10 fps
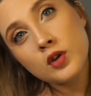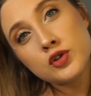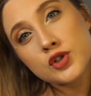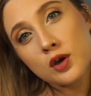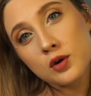
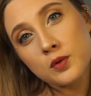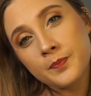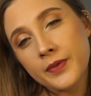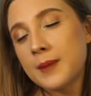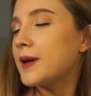
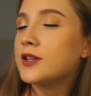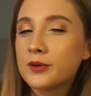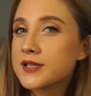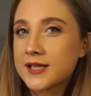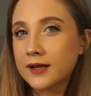So I bet you
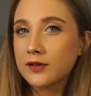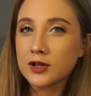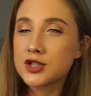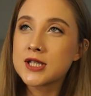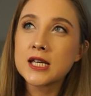were sitting
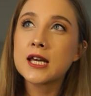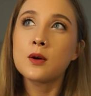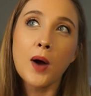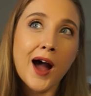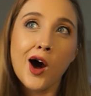there just
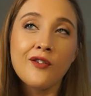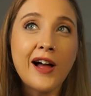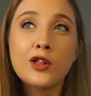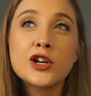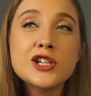thinking, wow,
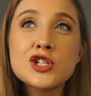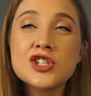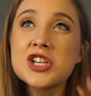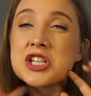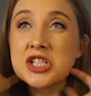Valerie
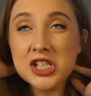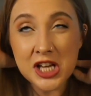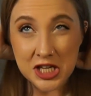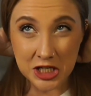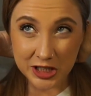just has
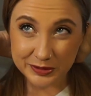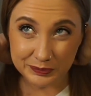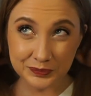like